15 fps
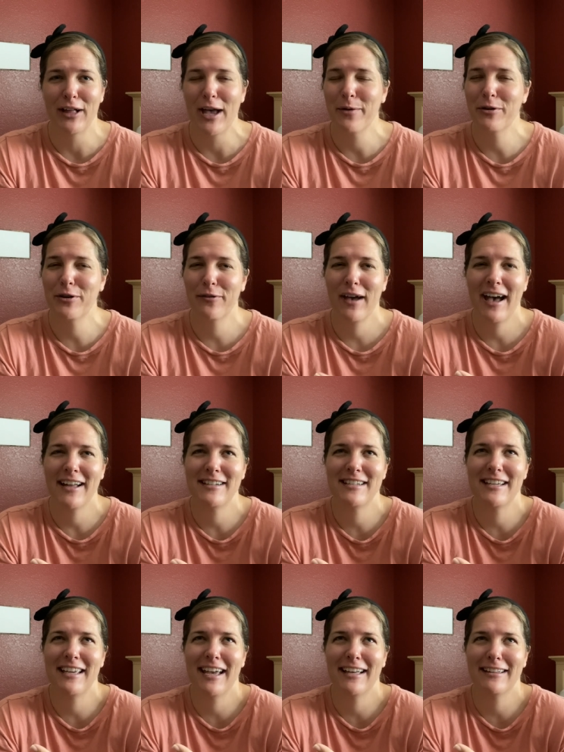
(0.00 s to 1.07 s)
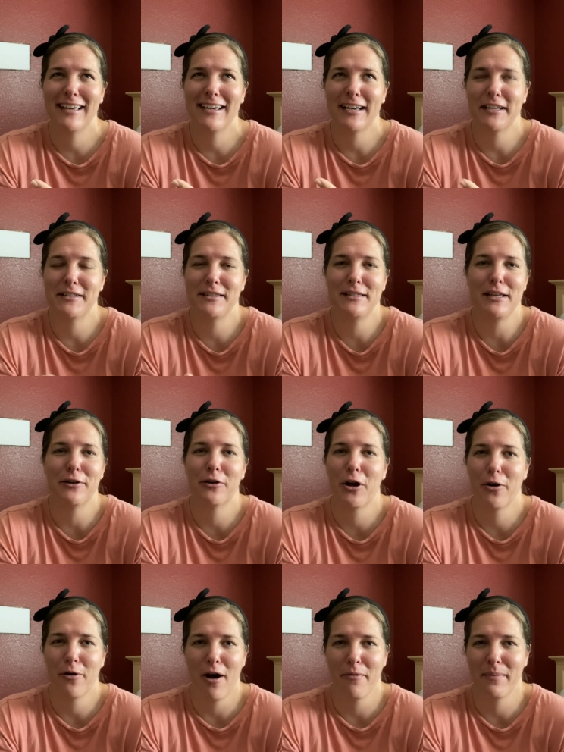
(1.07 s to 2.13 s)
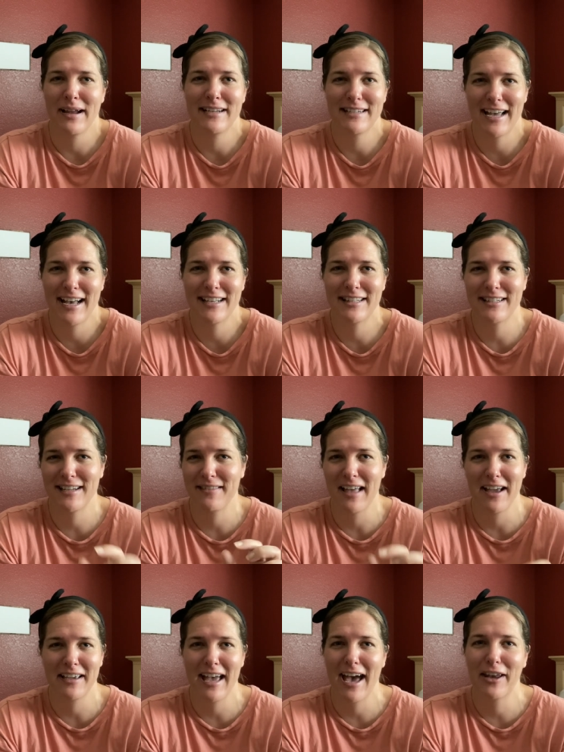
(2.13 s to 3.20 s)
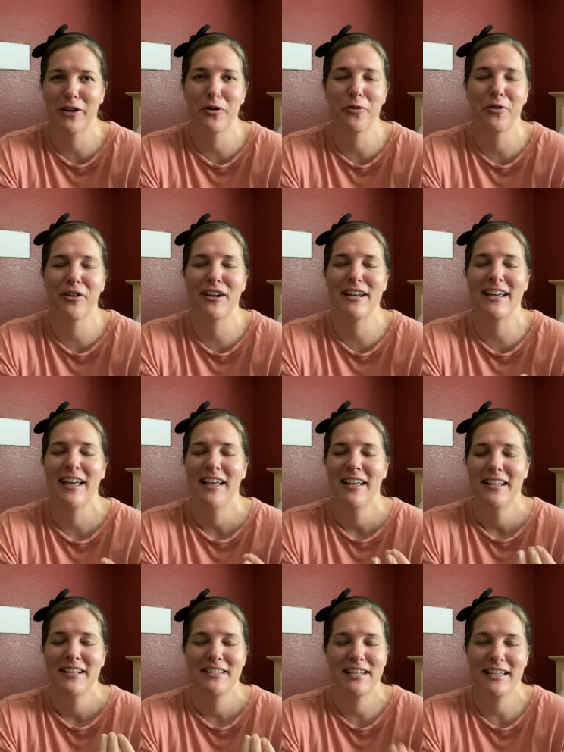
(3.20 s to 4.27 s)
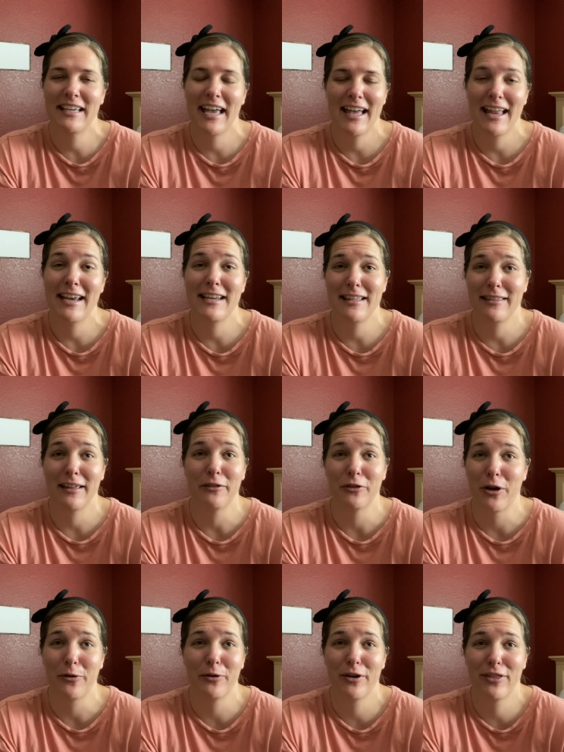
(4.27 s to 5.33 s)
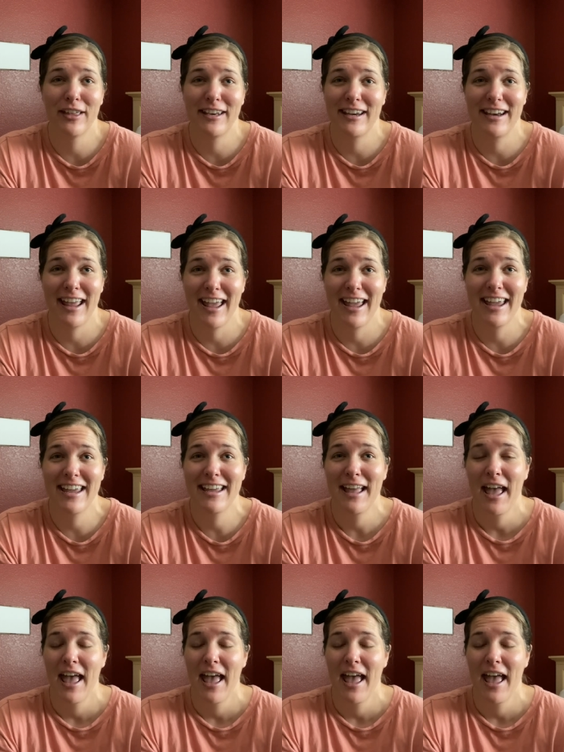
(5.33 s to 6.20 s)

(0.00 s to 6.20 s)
I would have had to get like a zero on my test in that category to get anything lower than an A.